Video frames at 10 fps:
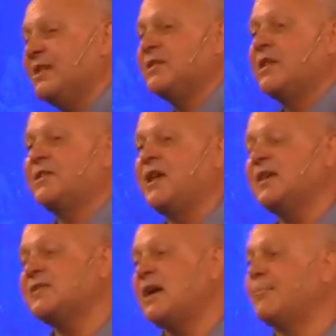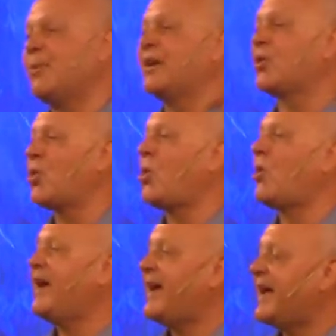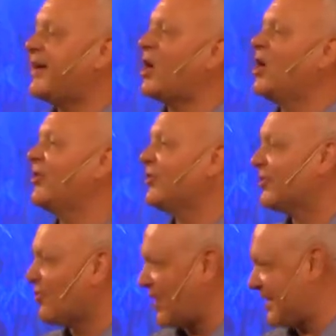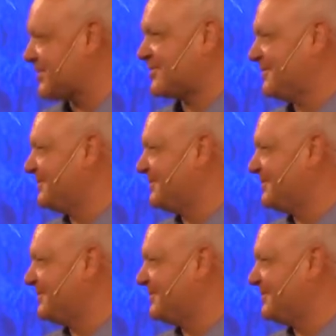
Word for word: that does not bring glory and honor to Christ.